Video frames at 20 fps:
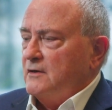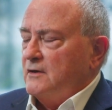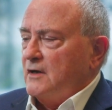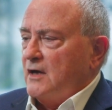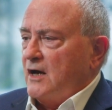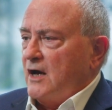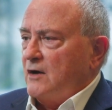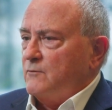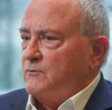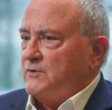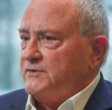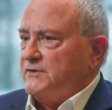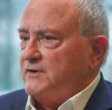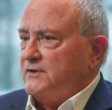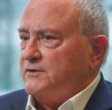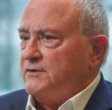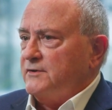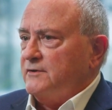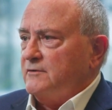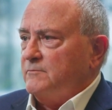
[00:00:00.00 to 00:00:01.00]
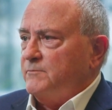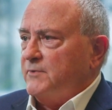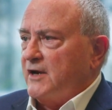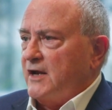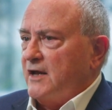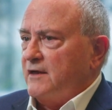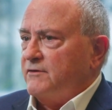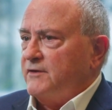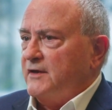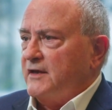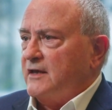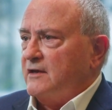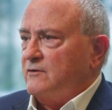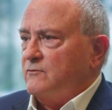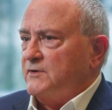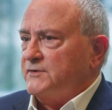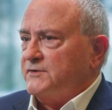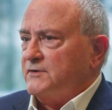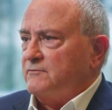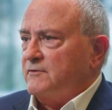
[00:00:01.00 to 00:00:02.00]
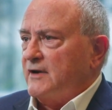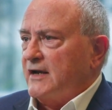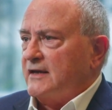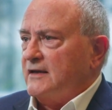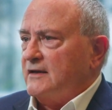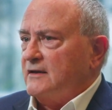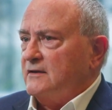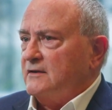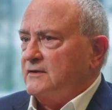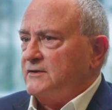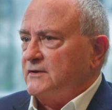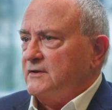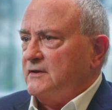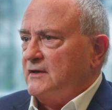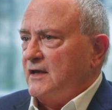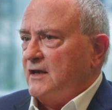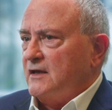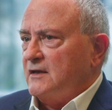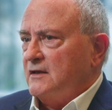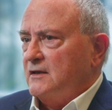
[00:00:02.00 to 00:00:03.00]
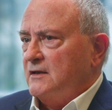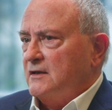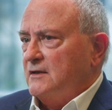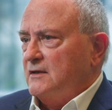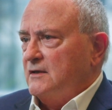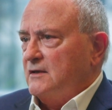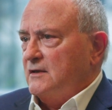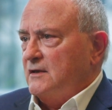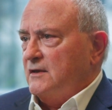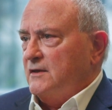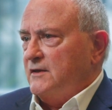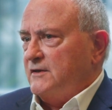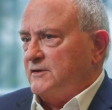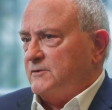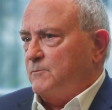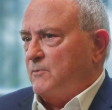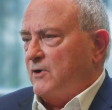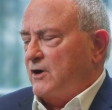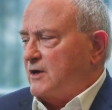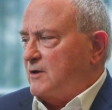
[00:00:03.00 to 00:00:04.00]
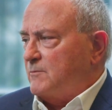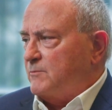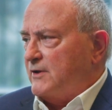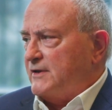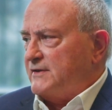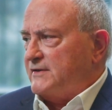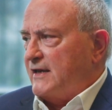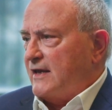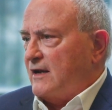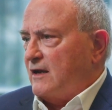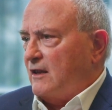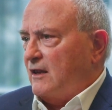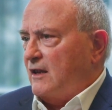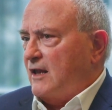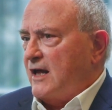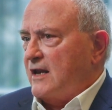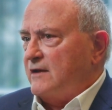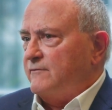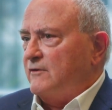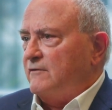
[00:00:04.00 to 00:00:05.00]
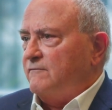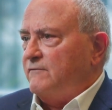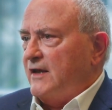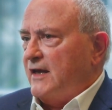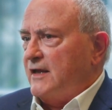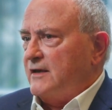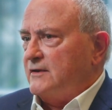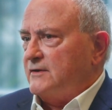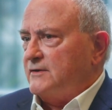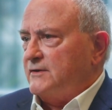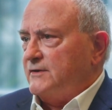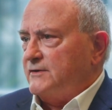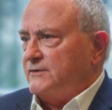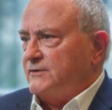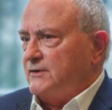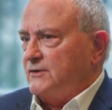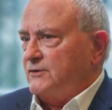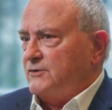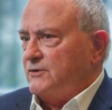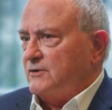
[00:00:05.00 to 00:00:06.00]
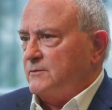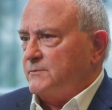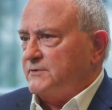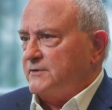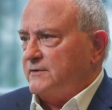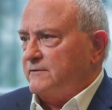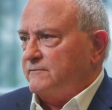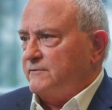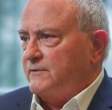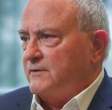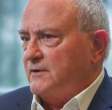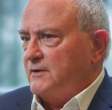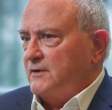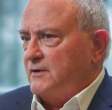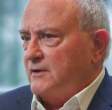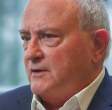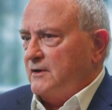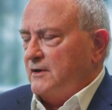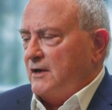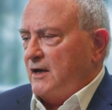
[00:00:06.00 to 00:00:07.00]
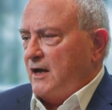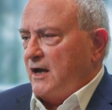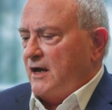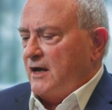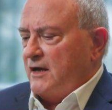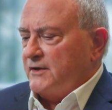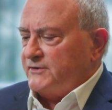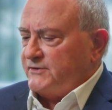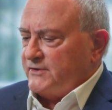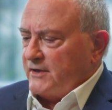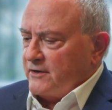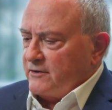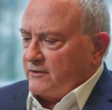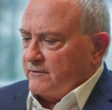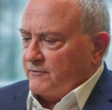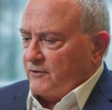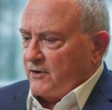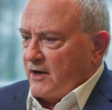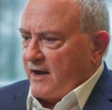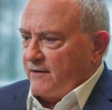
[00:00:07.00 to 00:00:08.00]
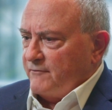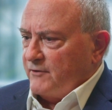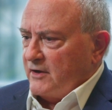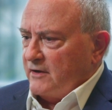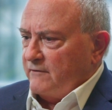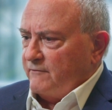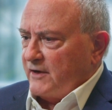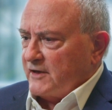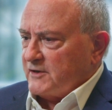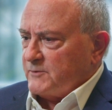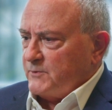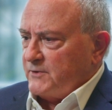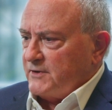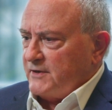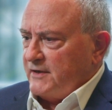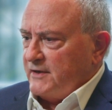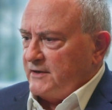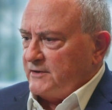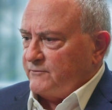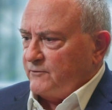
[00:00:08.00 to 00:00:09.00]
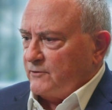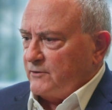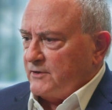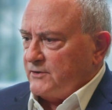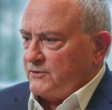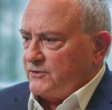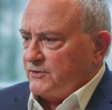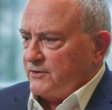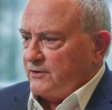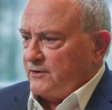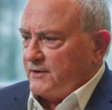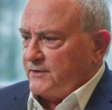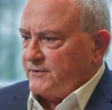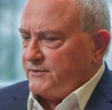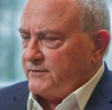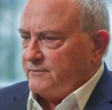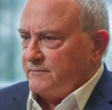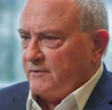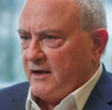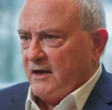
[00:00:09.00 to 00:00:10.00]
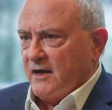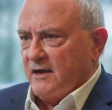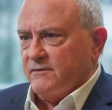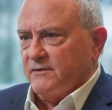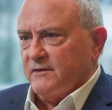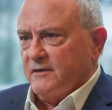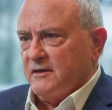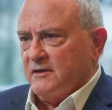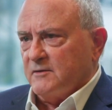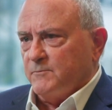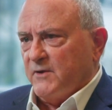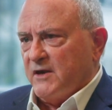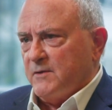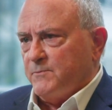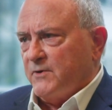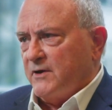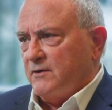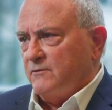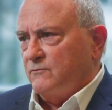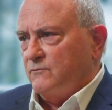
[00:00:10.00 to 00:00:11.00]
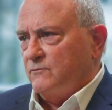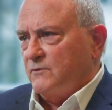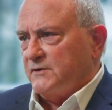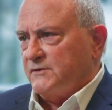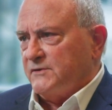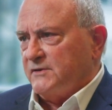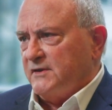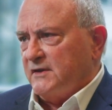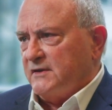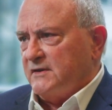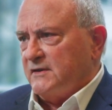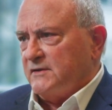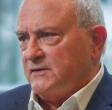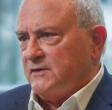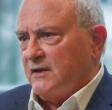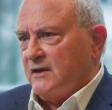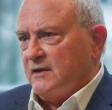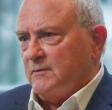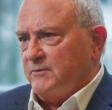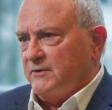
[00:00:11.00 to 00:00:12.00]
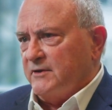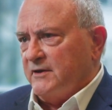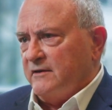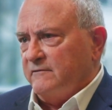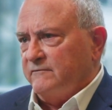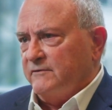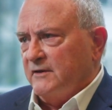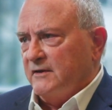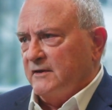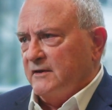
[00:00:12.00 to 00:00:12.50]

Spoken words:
was issued. But I think it was a recognition that this marketplace had a lot of advantages in terms of a center of gravity of expertise for insurance. Depending upon what statistic you believe,